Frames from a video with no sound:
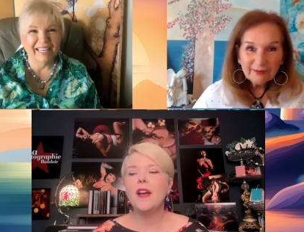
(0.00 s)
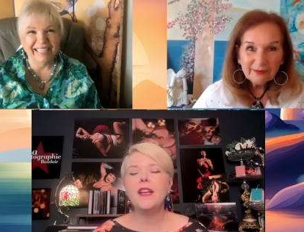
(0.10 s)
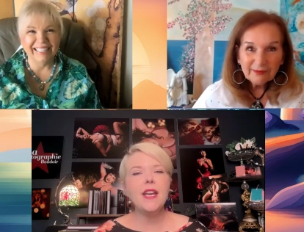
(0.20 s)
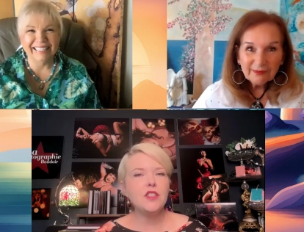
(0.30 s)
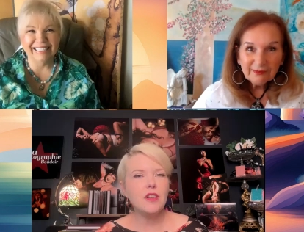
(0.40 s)

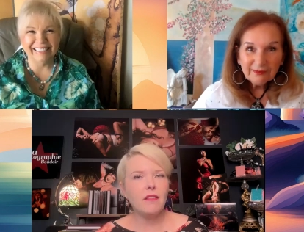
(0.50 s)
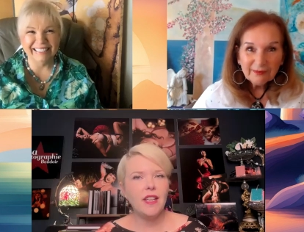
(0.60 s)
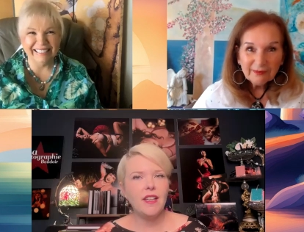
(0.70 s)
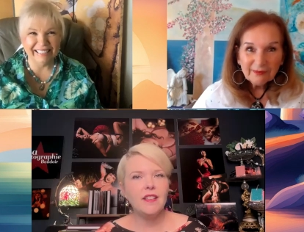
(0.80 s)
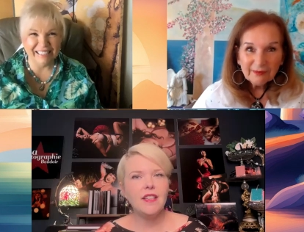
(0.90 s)

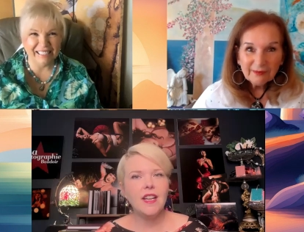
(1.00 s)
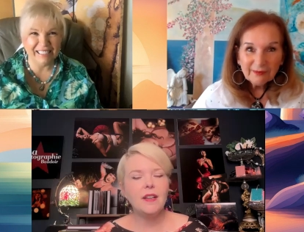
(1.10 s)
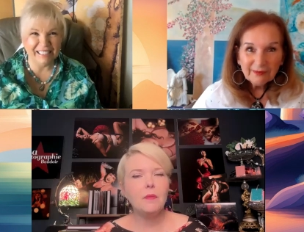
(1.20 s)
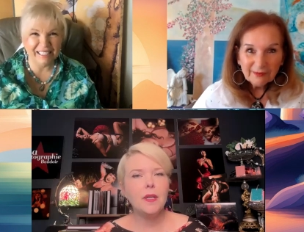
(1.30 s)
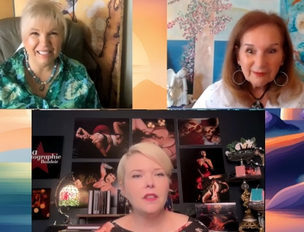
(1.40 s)
Speaker 1: occasionally
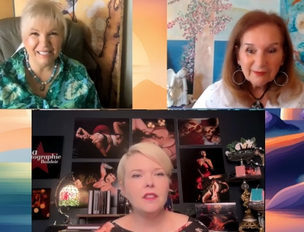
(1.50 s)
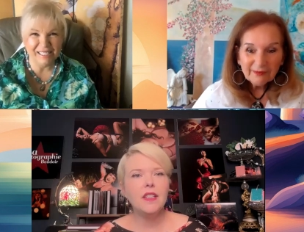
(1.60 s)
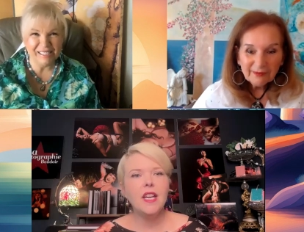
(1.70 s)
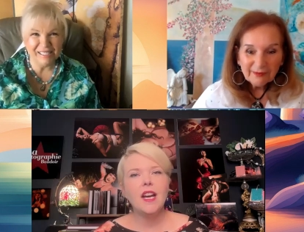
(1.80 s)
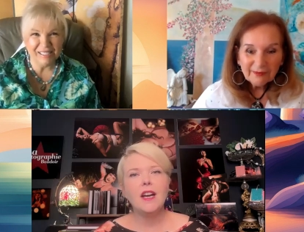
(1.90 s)
I will.
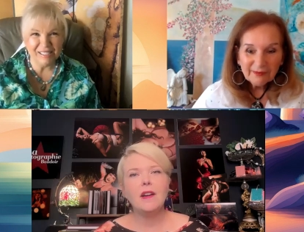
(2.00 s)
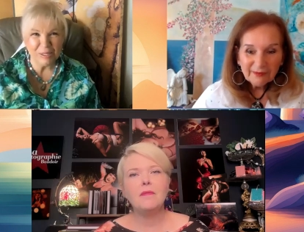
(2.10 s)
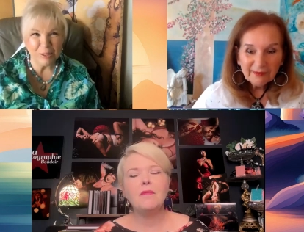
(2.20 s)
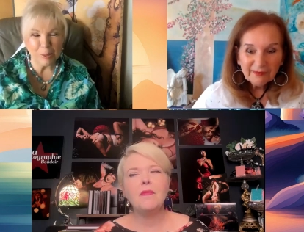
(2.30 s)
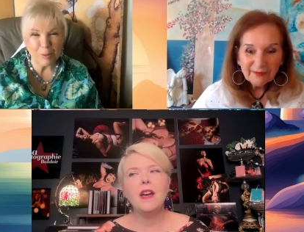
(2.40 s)

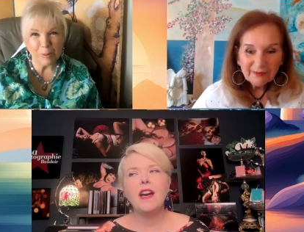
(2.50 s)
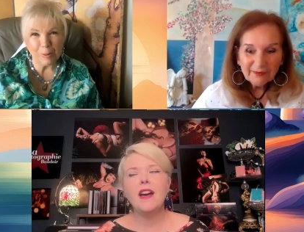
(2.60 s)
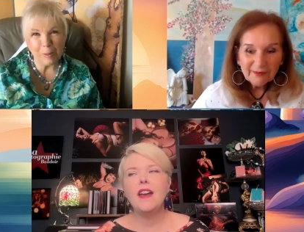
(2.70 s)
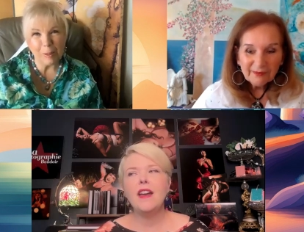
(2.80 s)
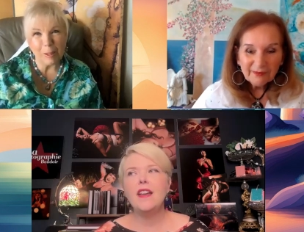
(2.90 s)
Um,
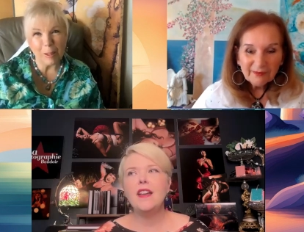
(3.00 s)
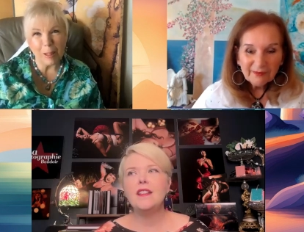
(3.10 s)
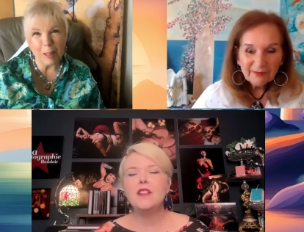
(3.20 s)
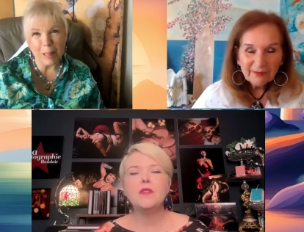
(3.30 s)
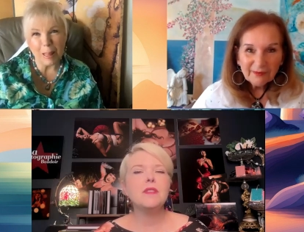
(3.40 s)

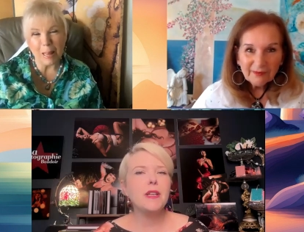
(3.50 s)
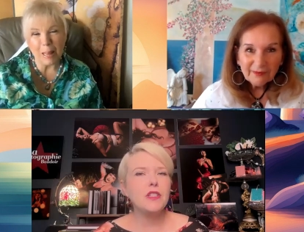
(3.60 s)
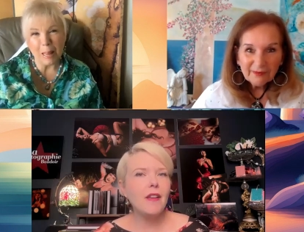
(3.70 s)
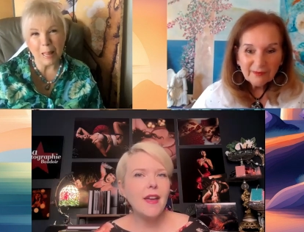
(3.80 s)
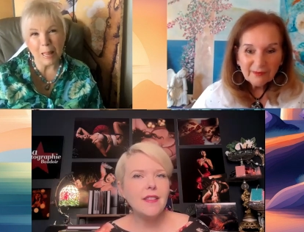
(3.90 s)
I don't
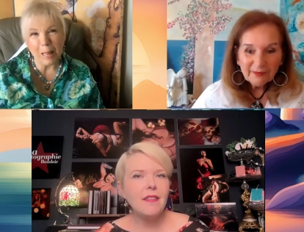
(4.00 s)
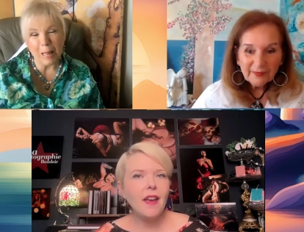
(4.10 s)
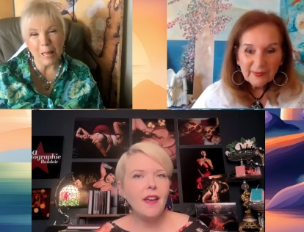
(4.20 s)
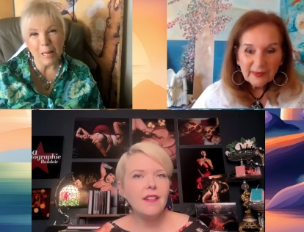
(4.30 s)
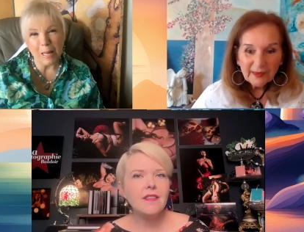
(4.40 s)
specialize in
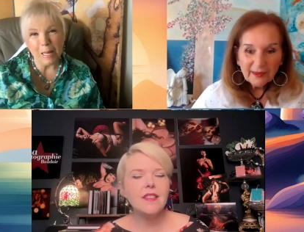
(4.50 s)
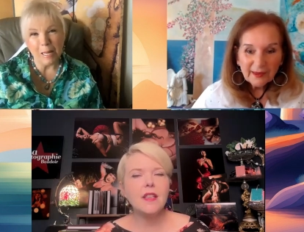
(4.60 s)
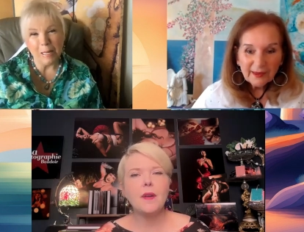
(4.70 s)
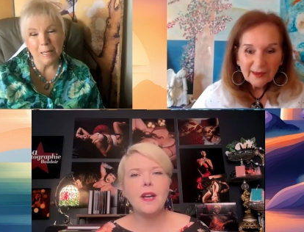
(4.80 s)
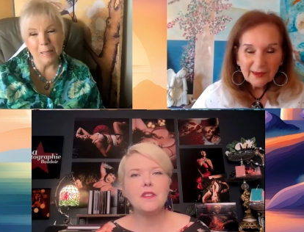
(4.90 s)
that,
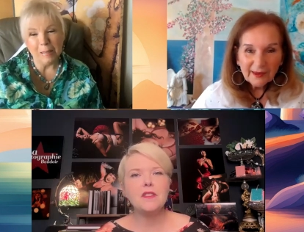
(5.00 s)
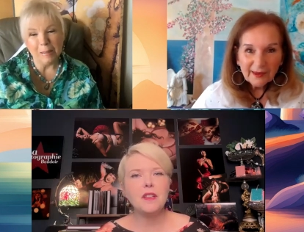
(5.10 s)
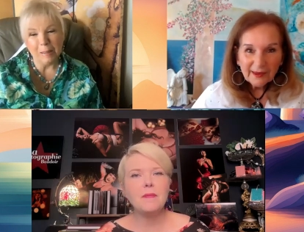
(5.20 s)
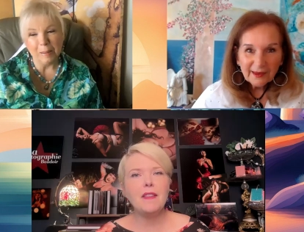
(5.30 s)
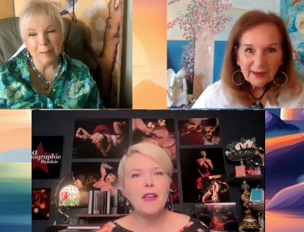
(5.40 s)
so I
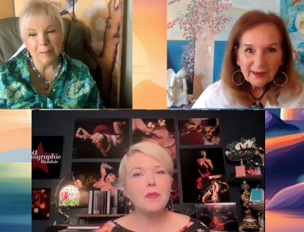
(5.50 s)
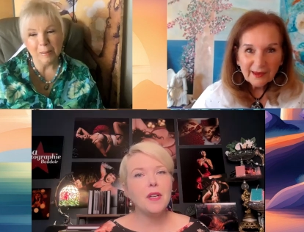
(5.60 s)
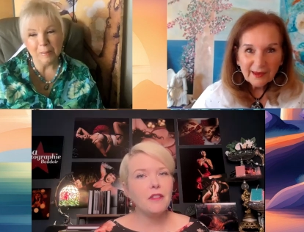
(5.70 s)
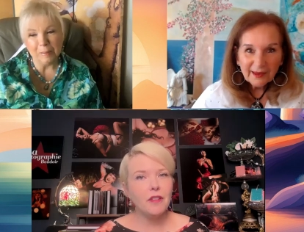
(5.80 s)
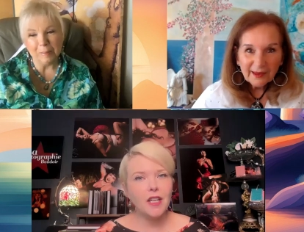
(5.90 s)
usually make that
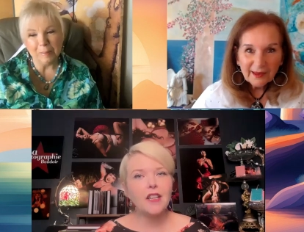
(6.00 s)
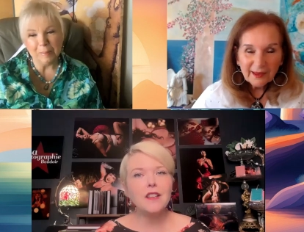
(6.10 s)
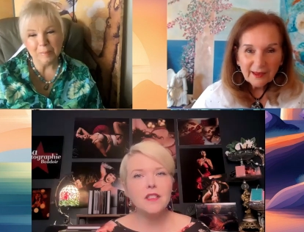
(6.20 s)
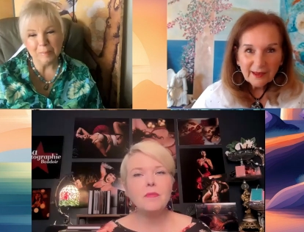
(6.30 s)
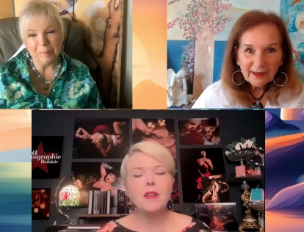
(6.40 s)
pretty
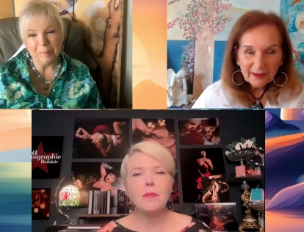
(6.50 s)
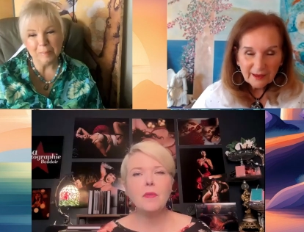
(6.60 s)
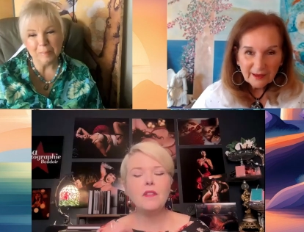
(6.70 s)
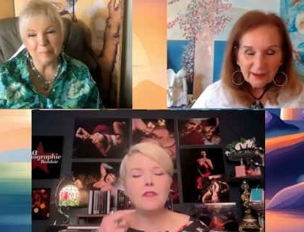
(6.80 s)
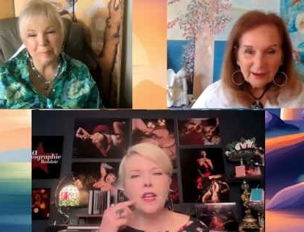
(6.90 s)
clear to
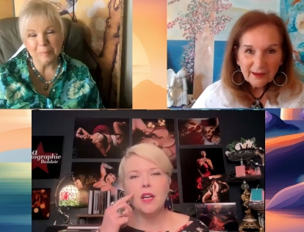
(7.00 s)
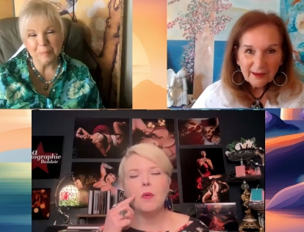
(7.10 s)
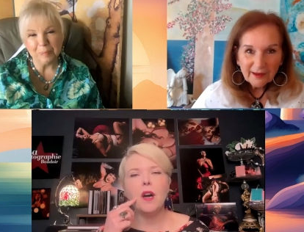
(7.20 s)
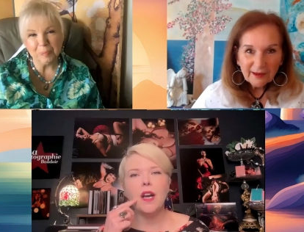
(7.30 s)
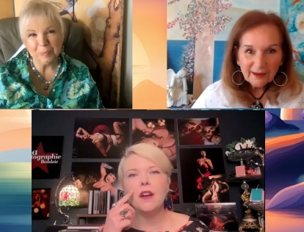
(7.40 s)
people if they
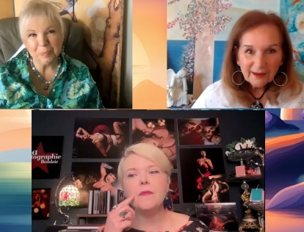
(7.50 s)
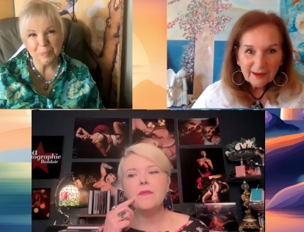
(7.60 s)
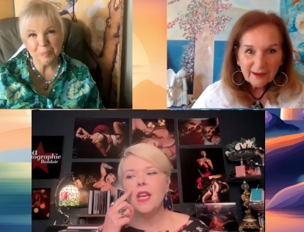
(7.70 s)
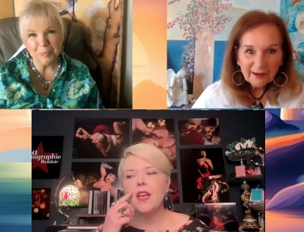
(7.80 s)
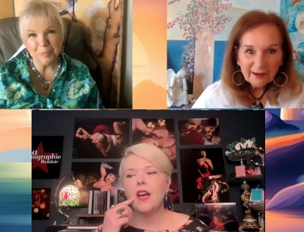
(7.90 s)
inquire.
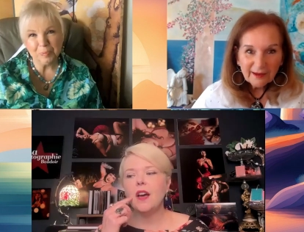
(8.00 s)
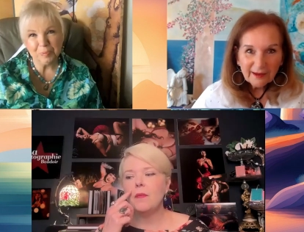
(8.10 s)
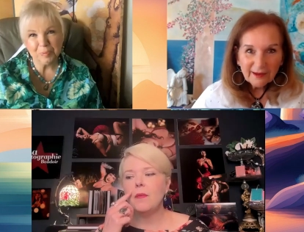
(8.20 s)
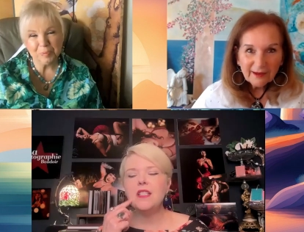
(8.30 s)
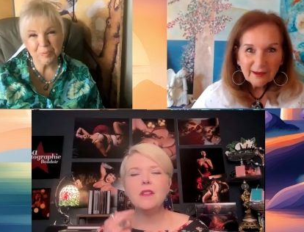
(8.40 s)

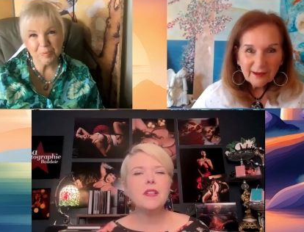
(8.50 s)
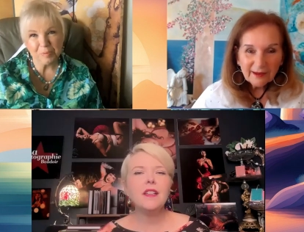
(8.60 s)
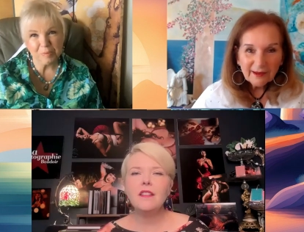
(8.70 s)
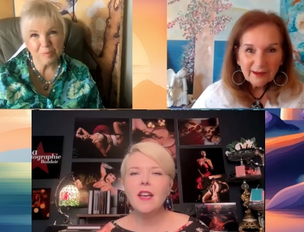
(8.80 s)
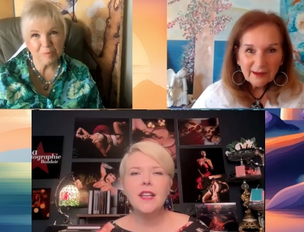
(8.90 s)
Um, I don't
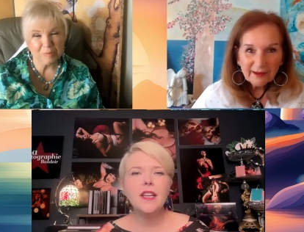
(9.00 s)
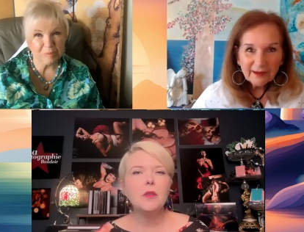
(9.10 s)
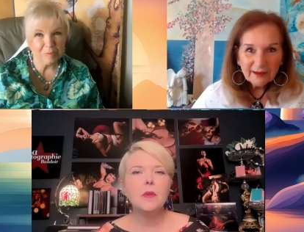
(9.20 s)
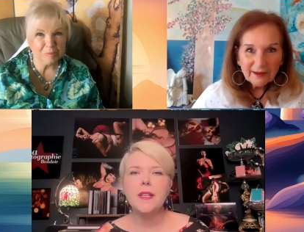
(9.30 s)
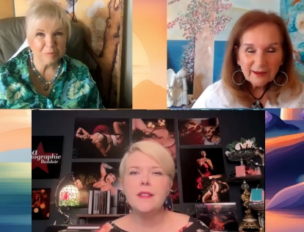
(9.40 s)
get a lot of
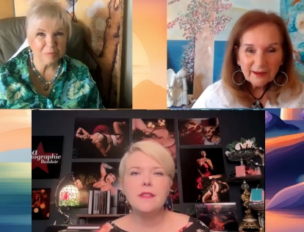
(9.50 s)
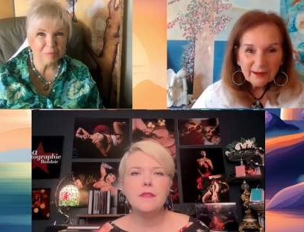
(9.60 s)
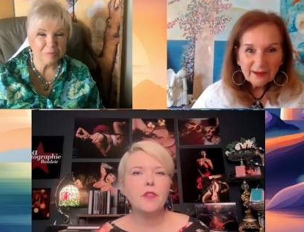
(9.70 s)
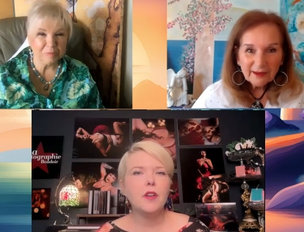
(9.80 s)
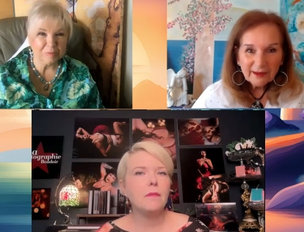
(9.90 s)
inquiries
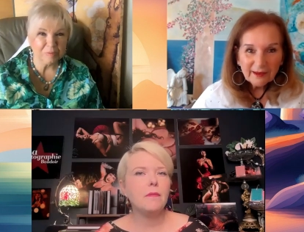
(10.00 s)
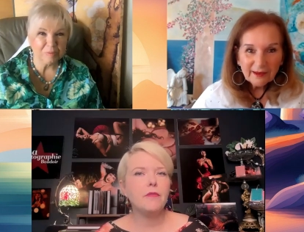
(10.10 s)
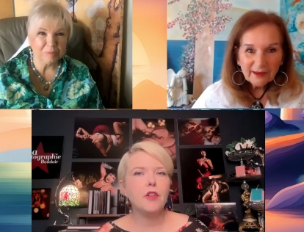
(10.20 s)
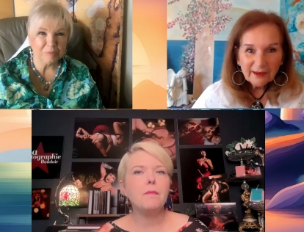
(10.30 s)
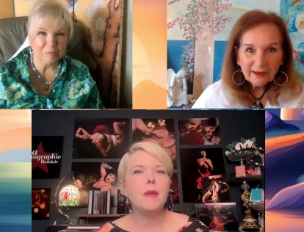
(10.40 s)
from
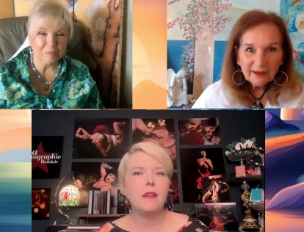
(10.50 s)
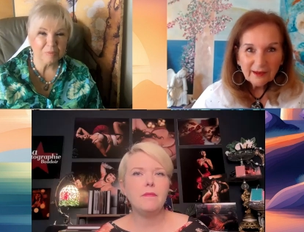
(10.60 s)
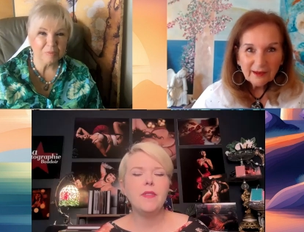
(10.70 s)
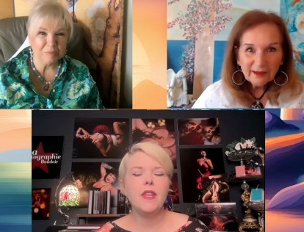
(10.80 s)
from men,